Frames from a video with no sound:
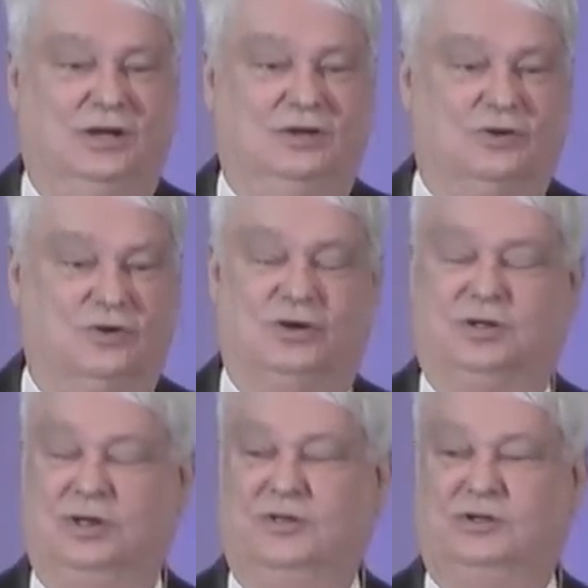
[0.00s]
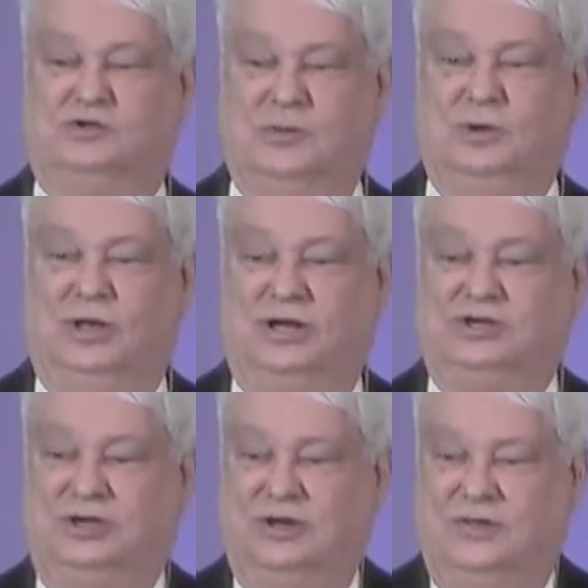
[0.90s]
during the
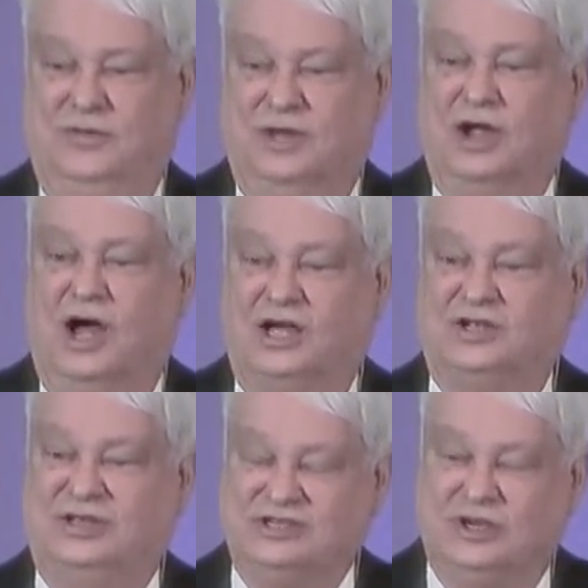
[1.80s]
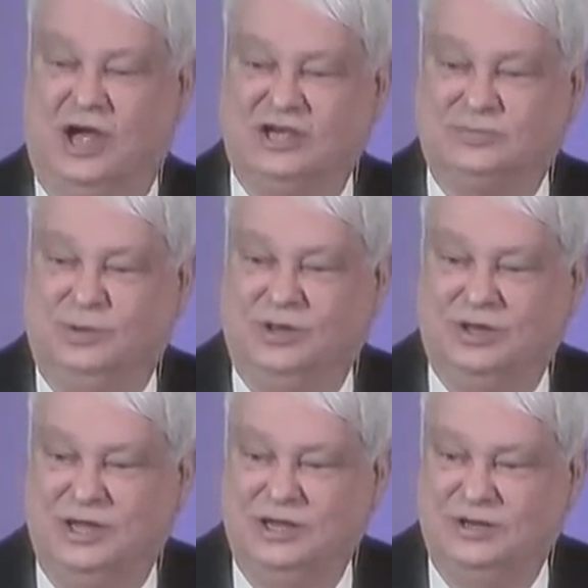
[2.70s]
tribulation. The go- this gospel of the
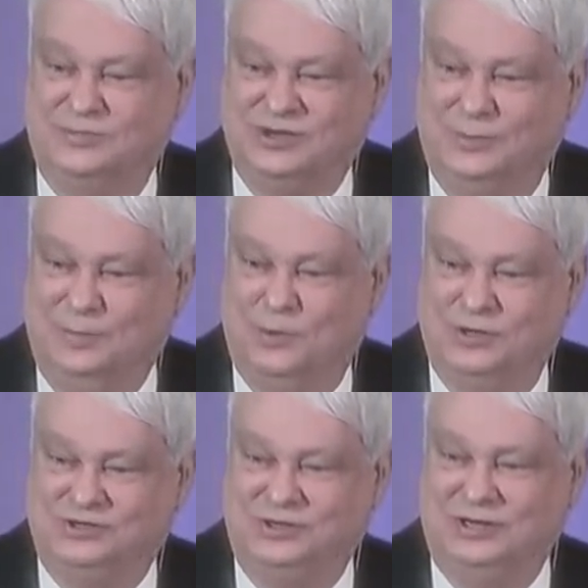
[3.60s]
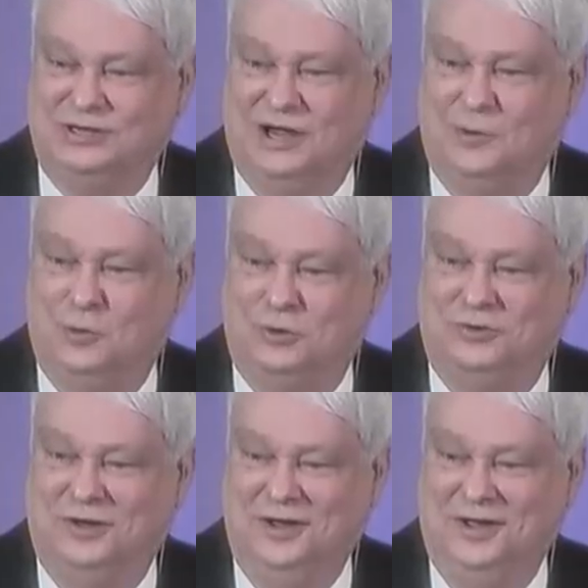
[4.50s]
kingdom shall be preached to the entire world
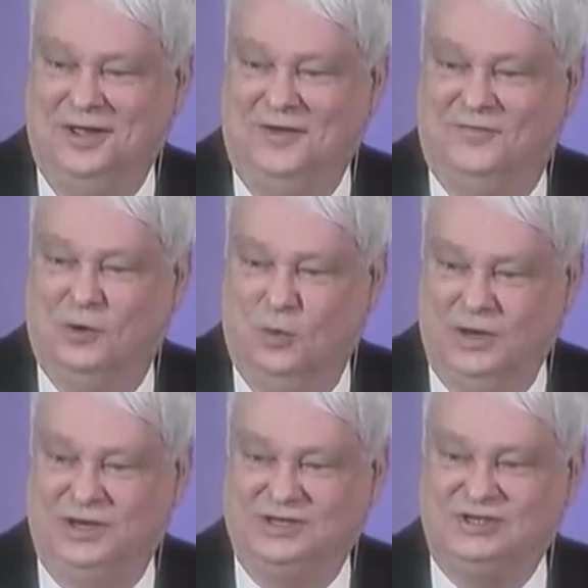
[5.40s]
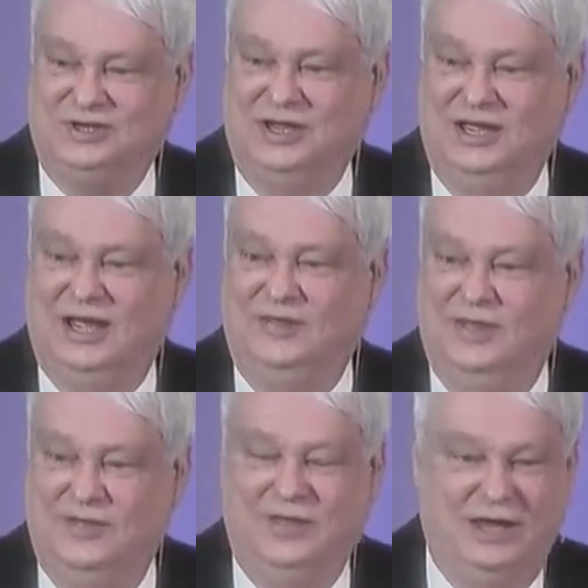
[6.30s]
for a witness, and
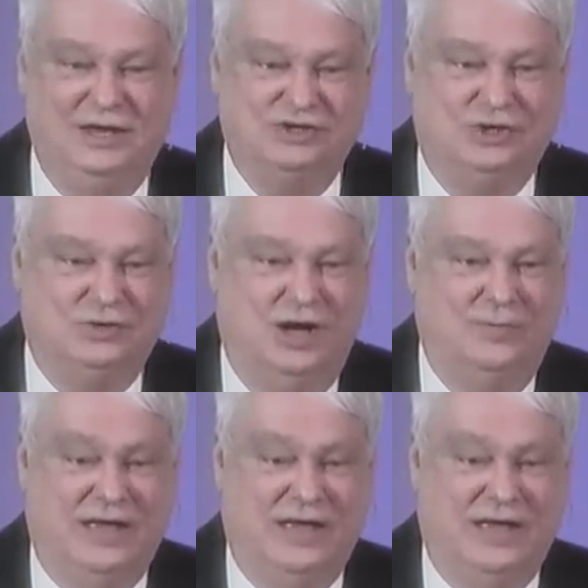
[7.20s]
then the end shall come.